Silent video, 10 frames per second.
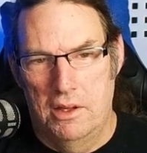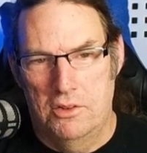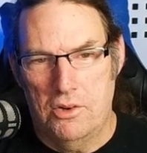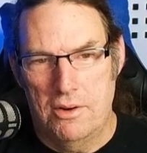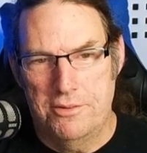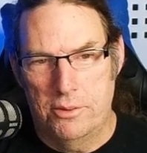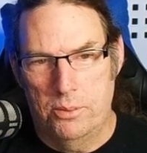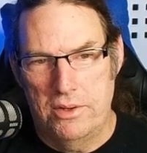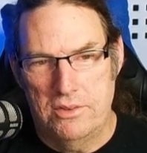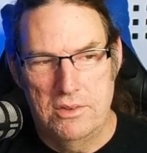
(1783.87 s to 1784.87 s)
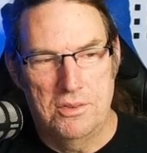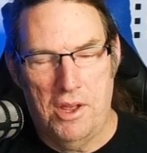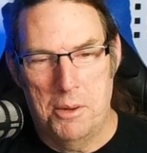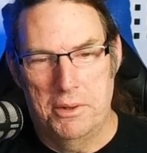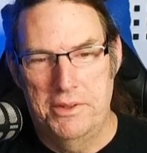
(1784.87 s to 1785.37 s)
sorry for wasting your
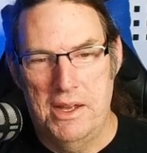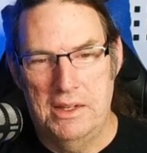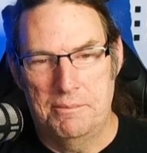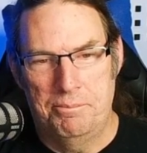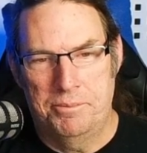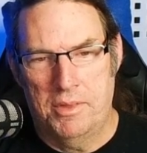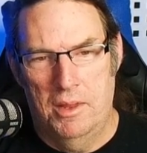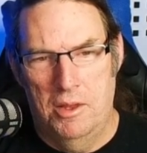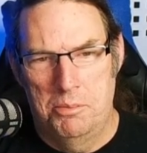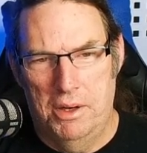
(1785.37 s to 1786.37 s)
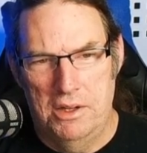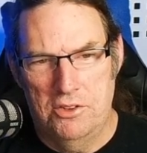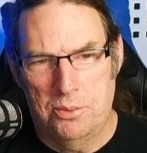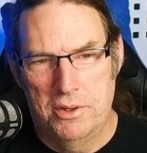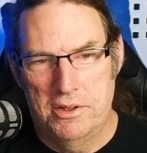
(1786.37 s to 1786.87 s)
time on that, but I
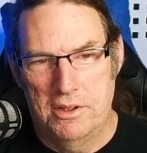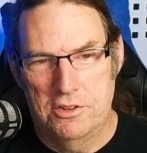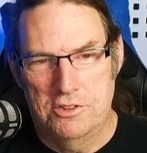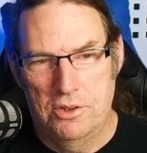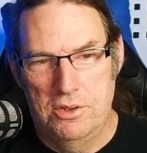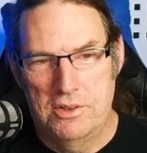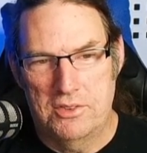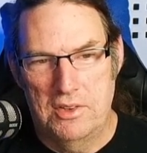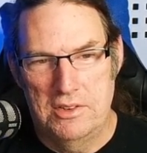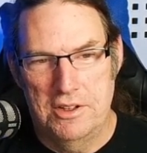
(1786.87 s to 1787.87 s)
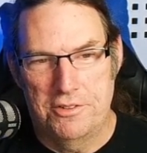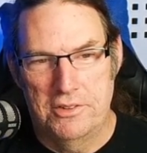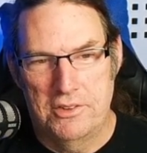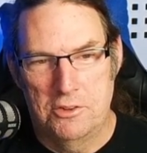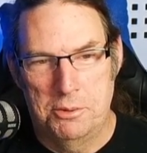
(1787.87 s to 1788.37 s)
just wanted to show you just the
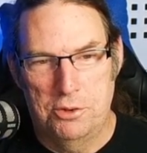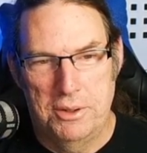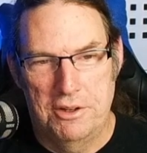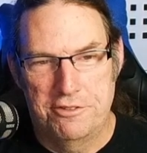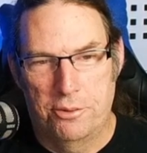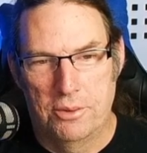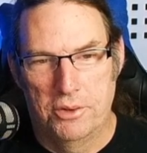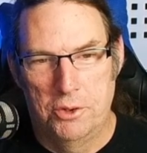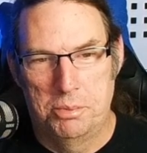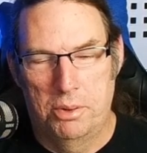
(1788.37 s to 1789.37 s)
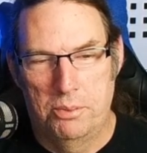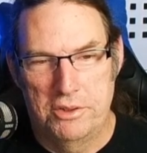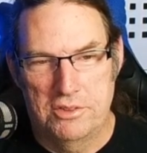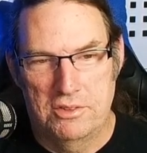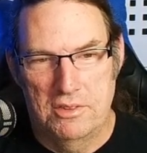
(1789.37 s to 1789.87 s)
differences between a for loop,
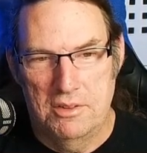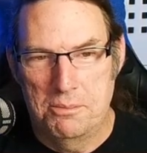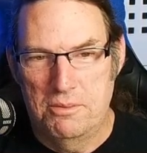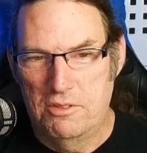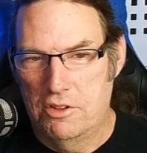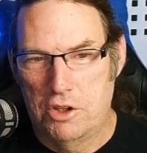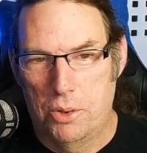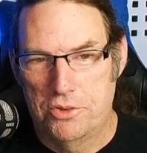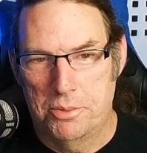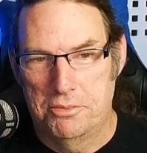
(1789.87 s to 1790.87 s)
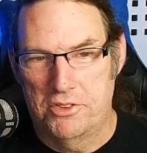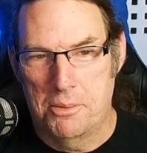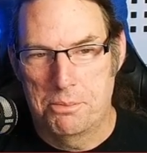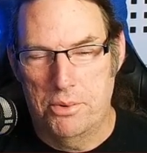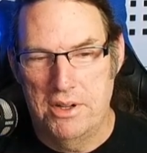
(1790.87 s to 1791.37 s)
which goes from
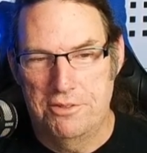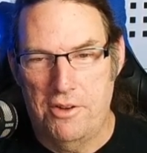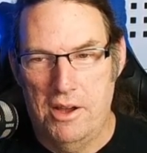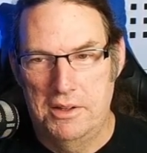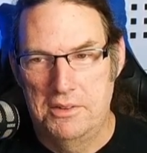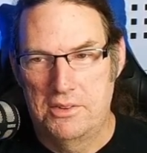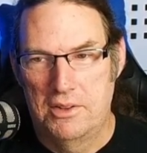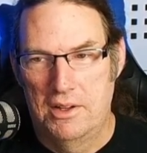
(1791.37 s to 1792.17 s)
some predefined